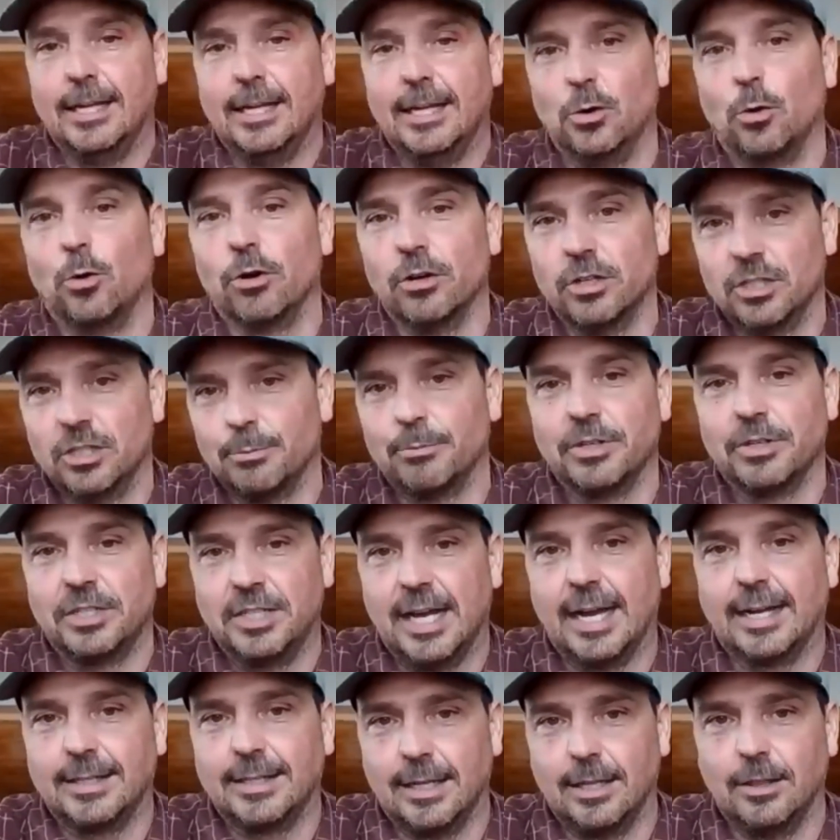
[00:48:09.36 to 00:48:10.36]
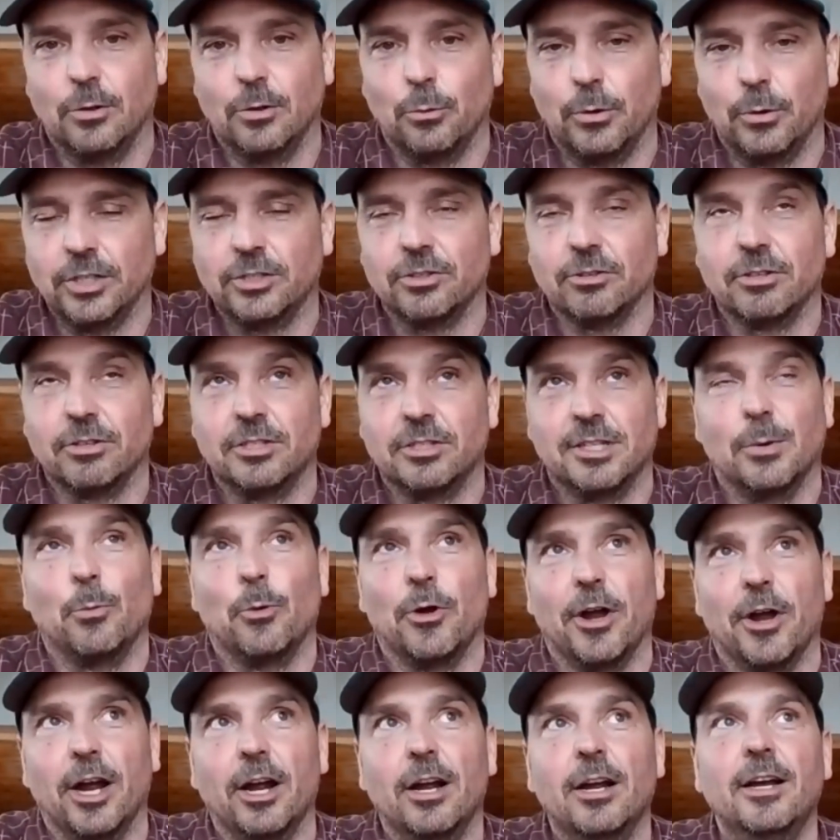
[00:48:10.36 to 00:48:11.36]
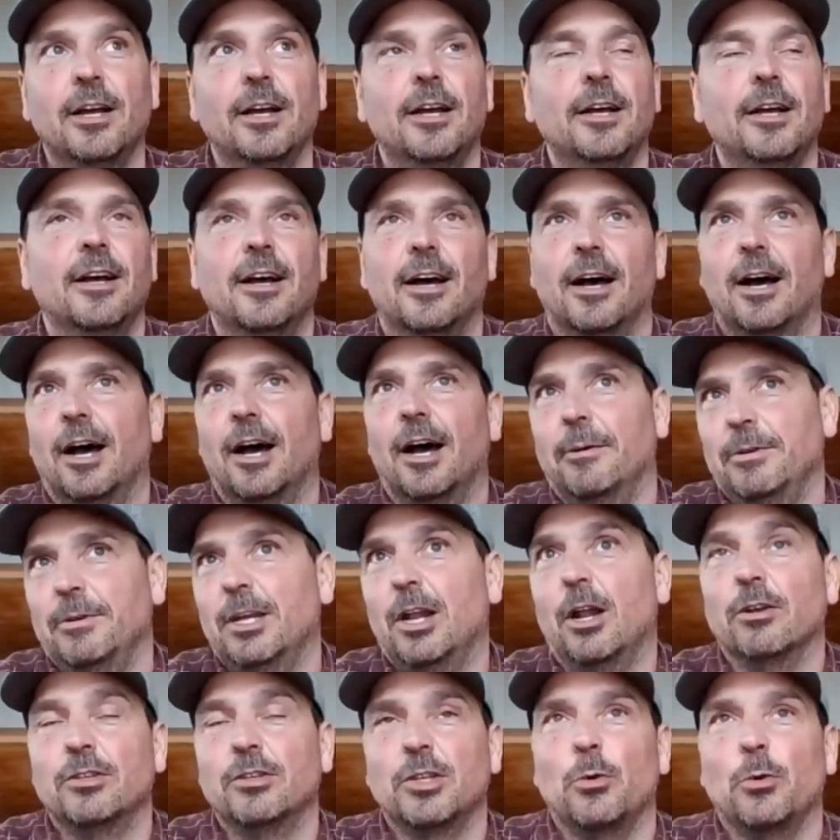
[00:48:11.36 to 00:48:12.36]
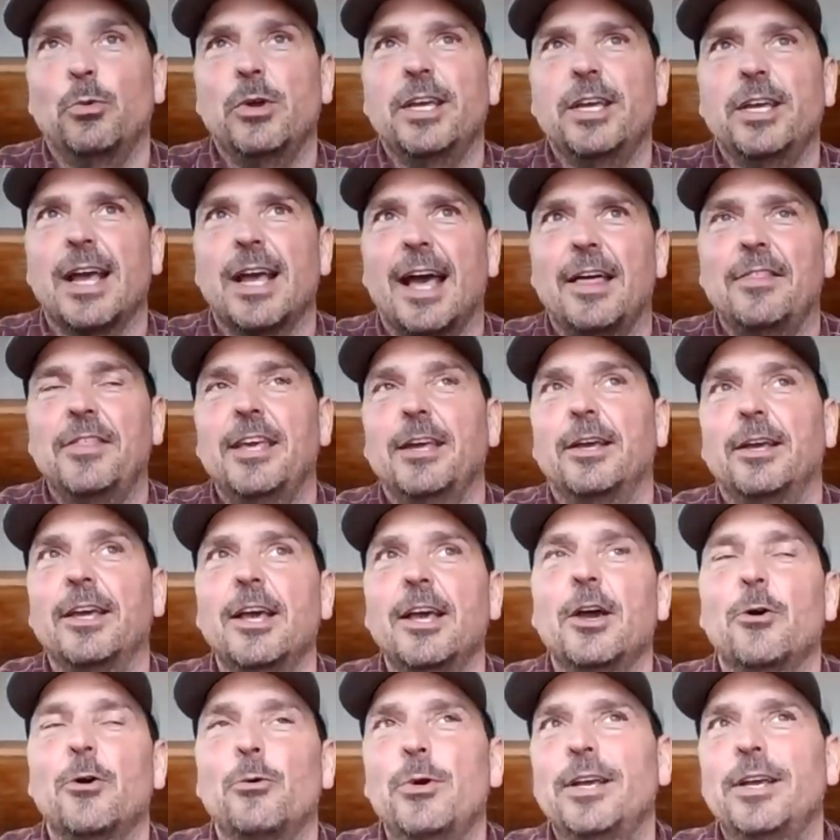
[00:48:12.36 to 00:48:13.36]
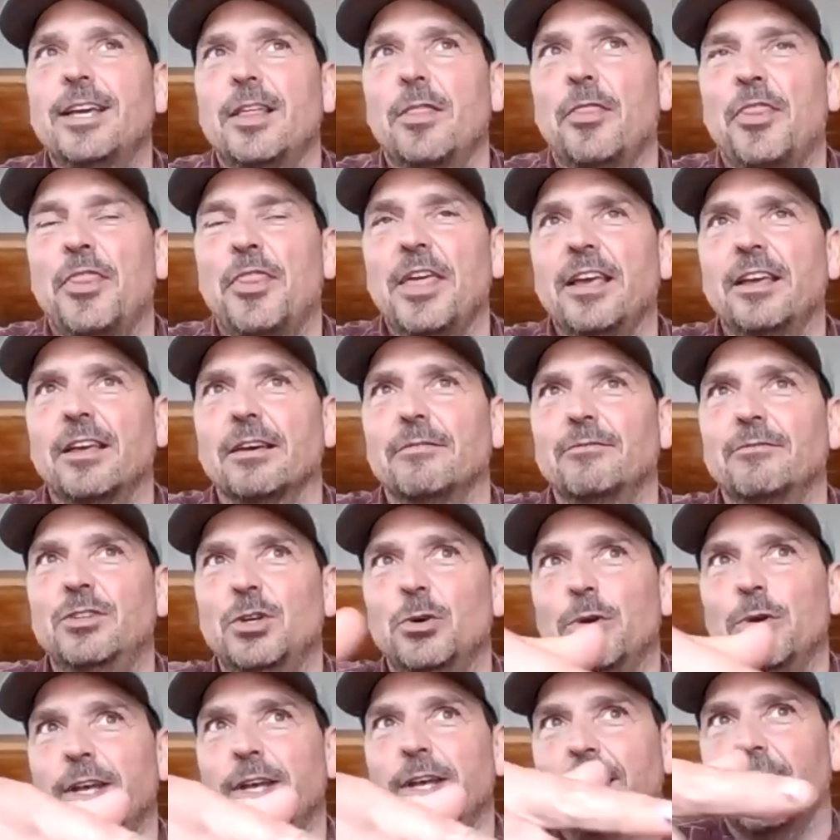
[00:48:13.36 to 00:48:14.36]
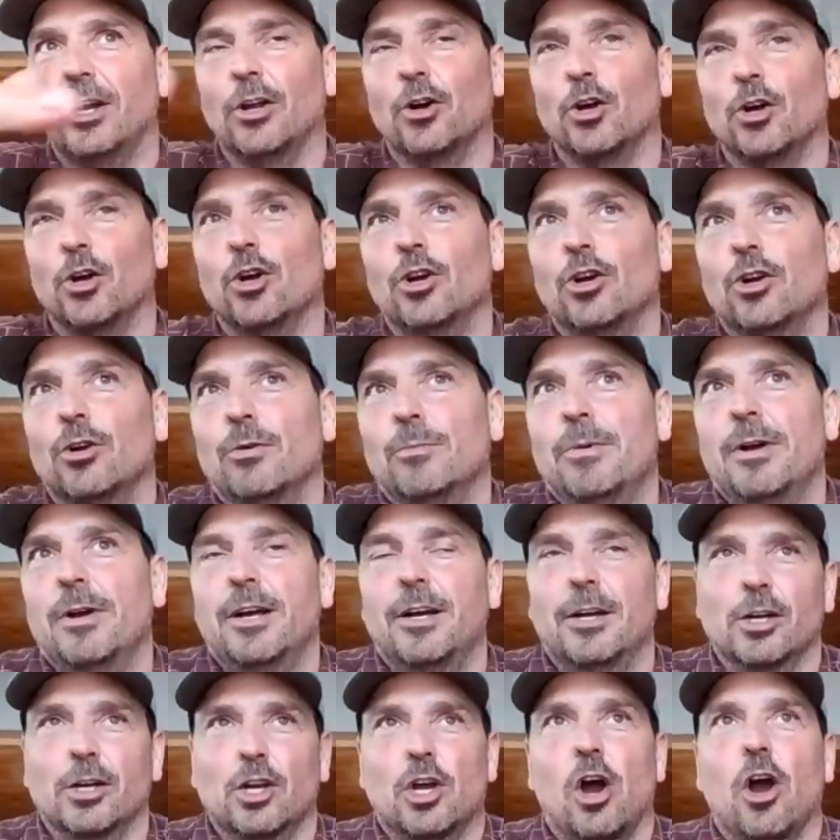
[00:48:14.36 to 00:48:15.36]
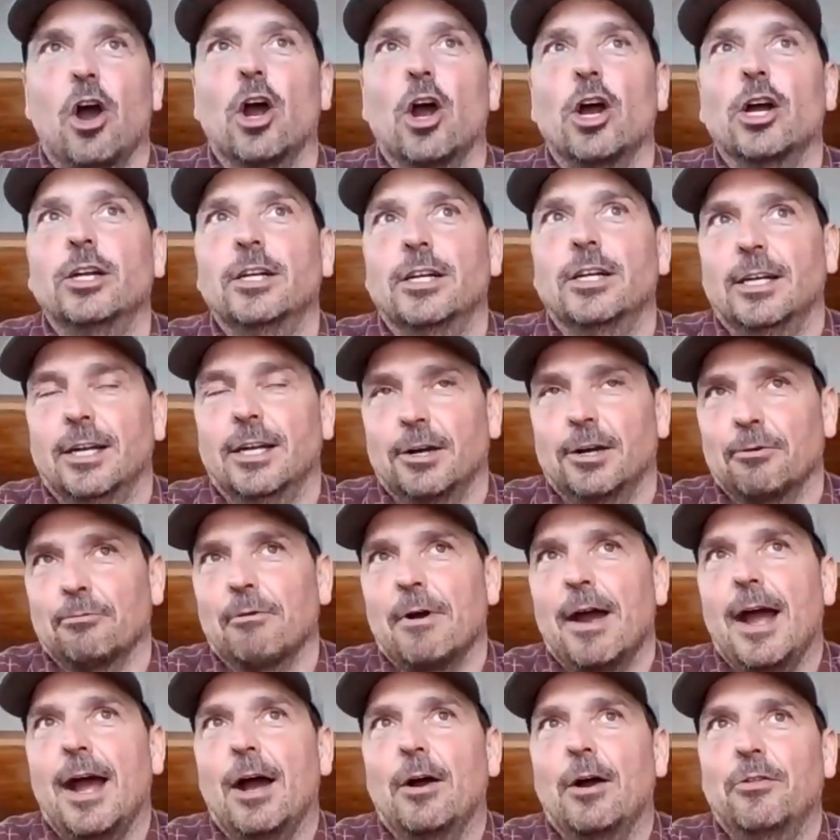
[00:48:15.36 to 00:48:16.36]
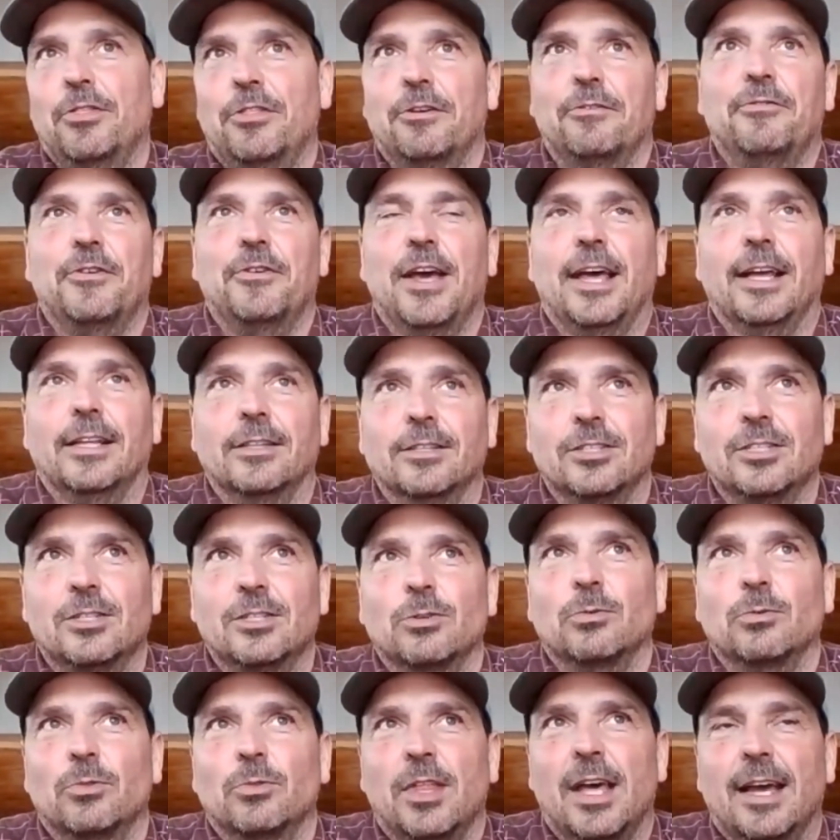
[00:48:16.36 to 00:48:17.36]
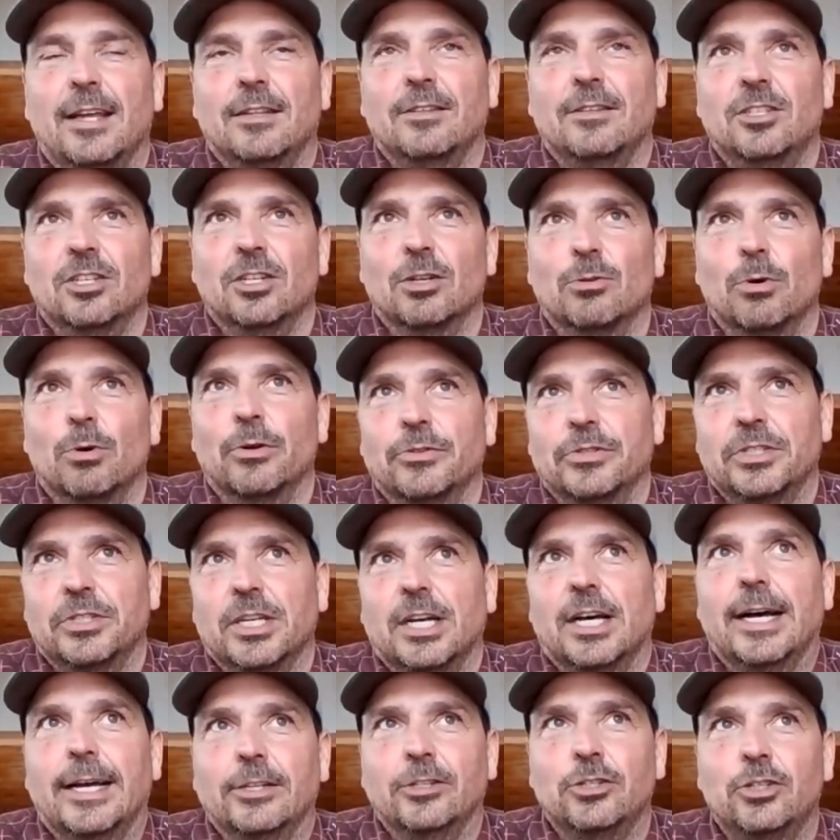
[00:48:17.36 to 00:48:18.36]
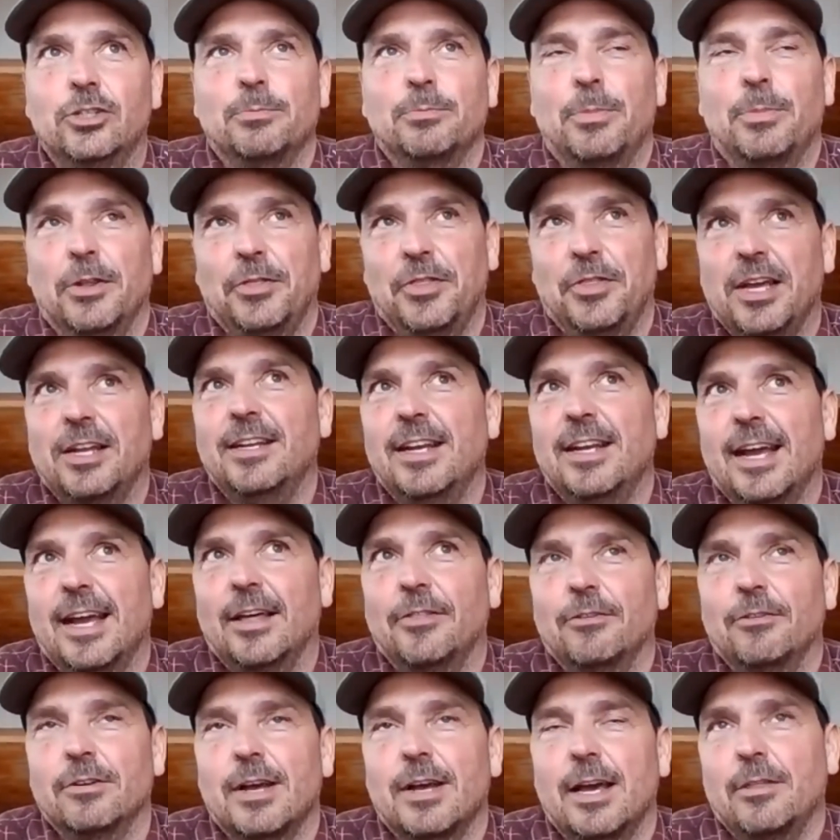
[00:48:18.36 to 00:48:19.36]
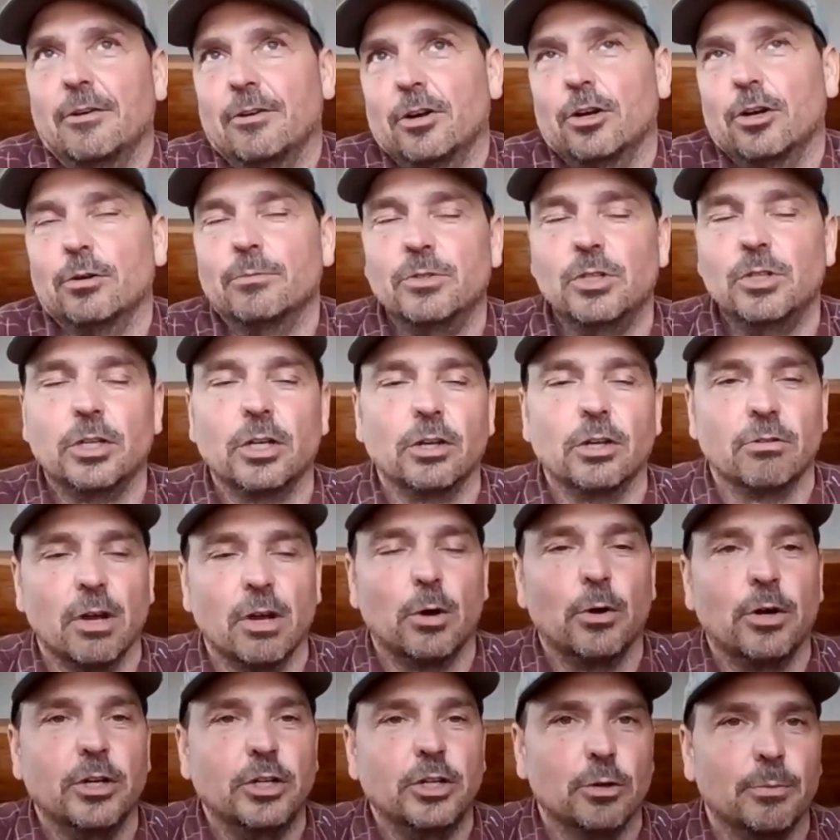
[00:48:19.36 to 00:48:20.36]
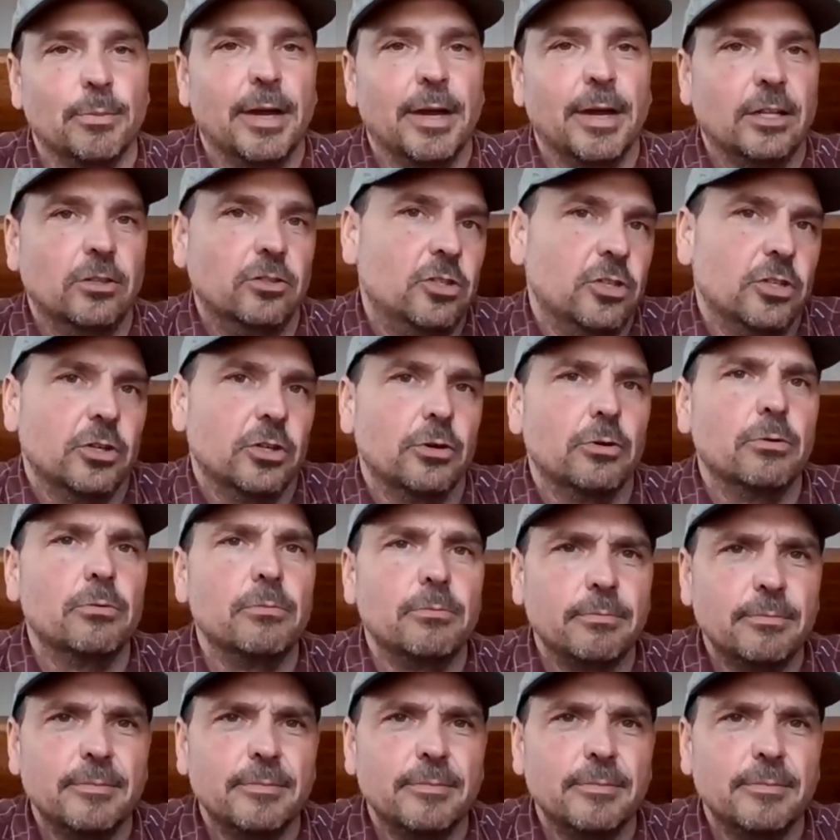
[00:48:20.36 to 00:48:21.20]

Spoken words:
indoors and protect it in the winter somewhere. So I think we can think of doing an herb garden around the fence that deer won't touch. But then, yeah, there are other herbs you can grow in your bed too.